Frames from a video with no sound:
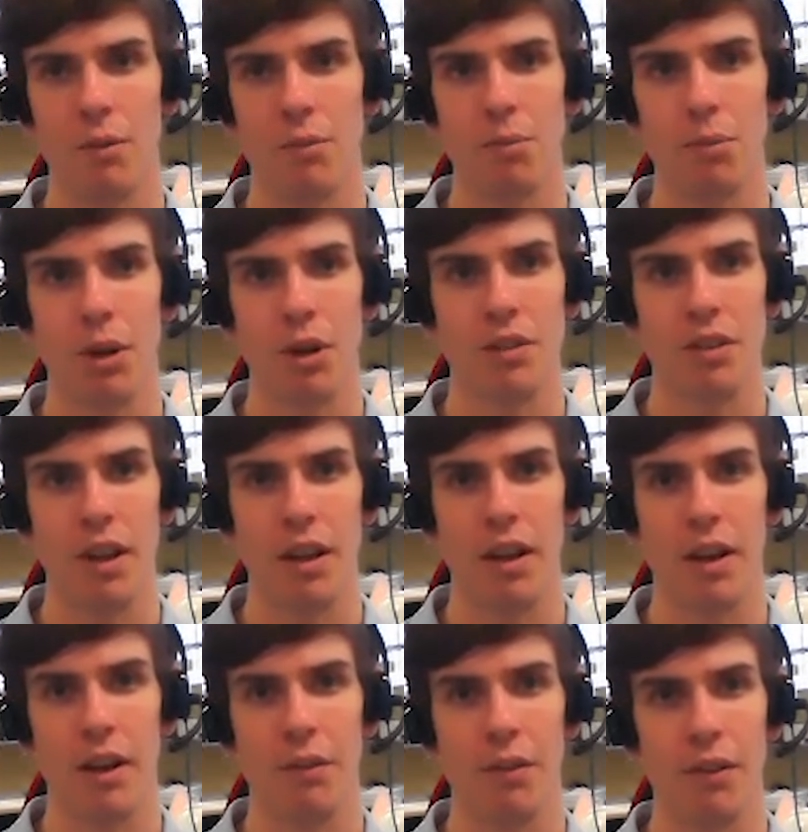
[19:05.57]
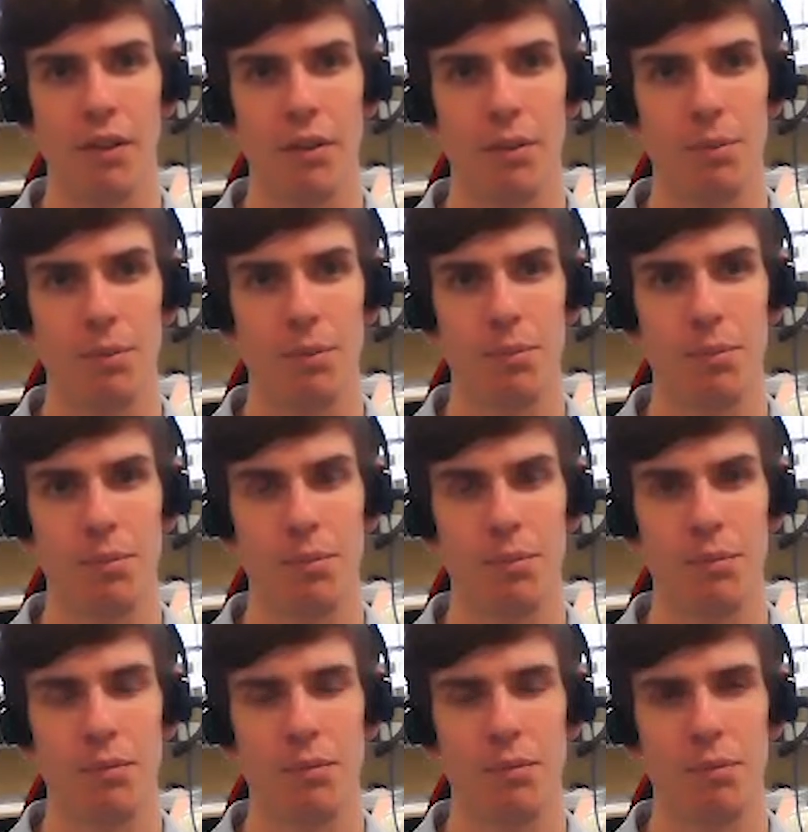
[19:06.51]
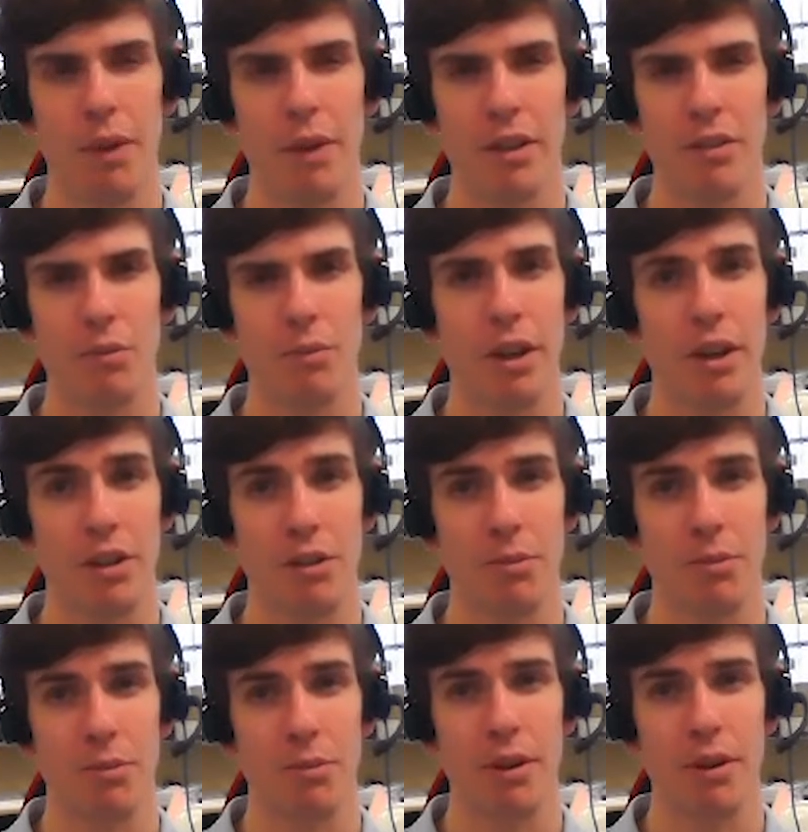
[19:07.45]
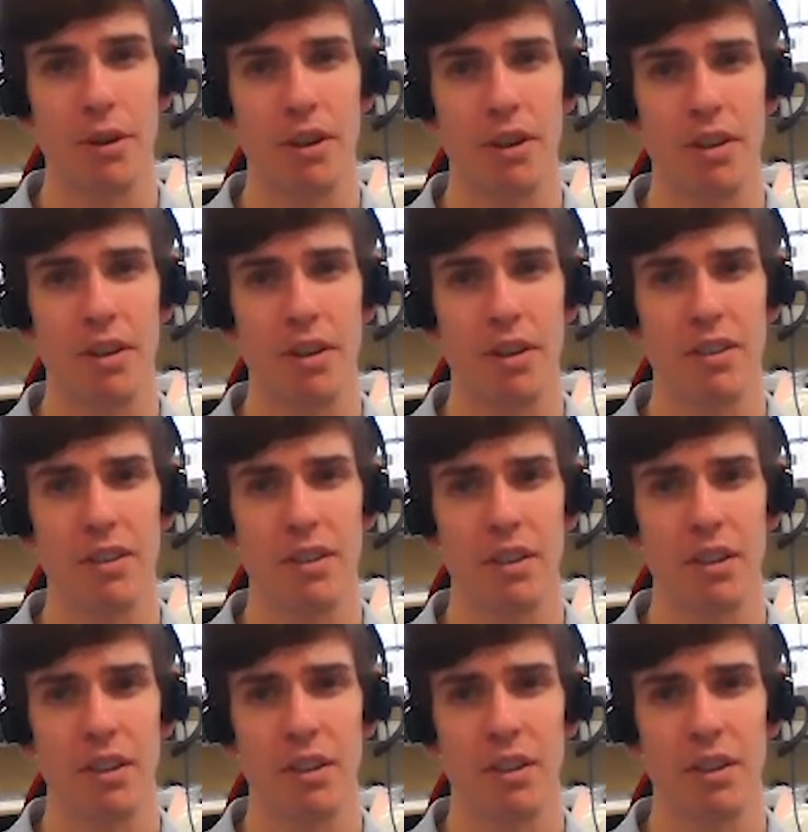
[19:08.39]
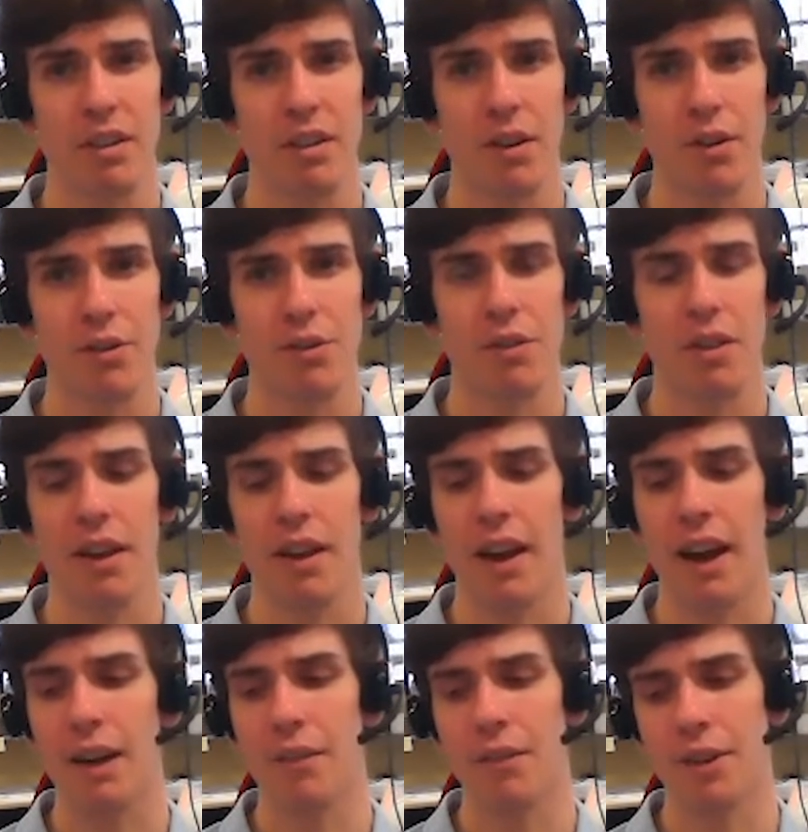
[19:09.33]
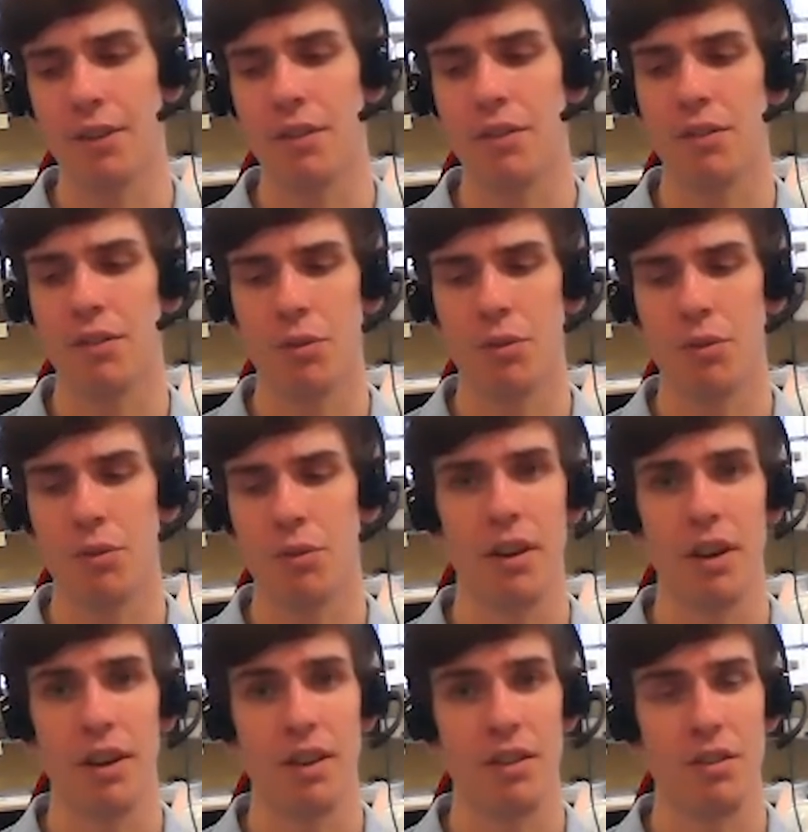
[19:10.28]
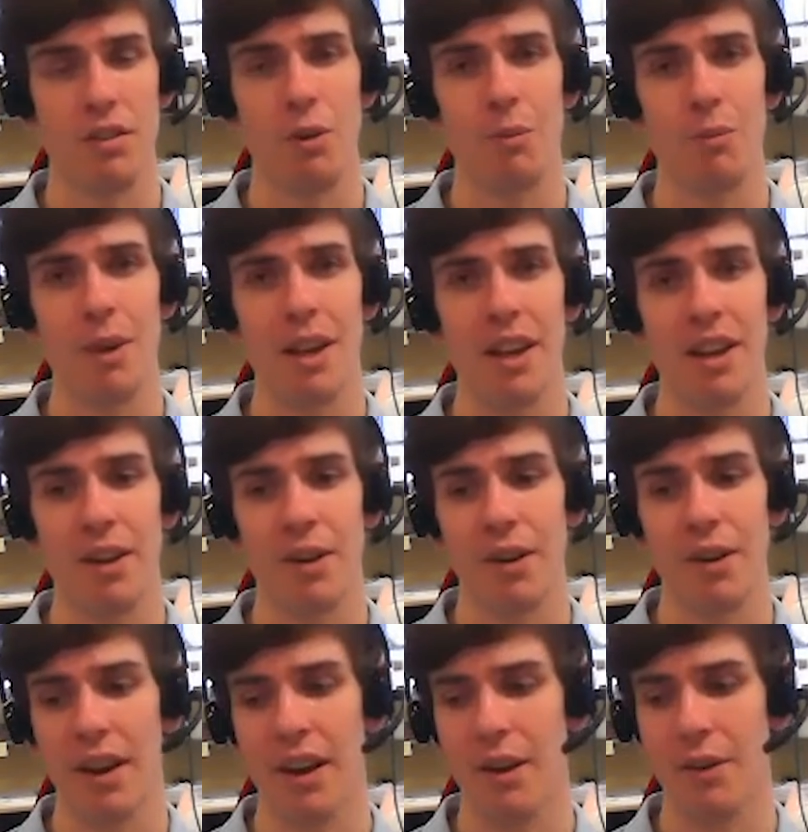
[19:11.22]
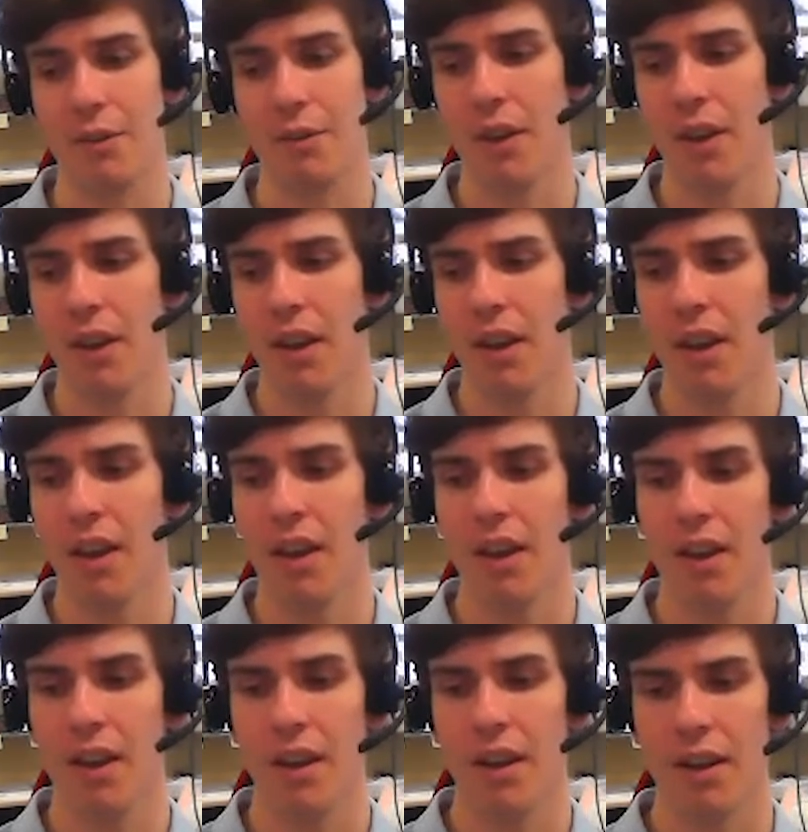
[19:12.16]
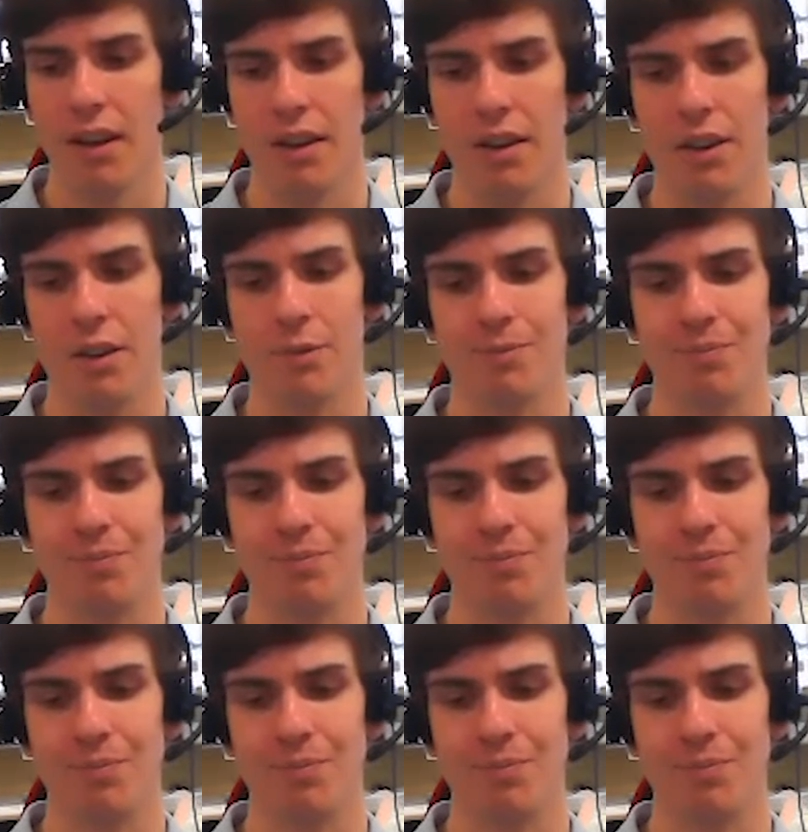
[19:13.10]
Because I feel, based on my experience, those that haven't switched over, and there's not many who have, um,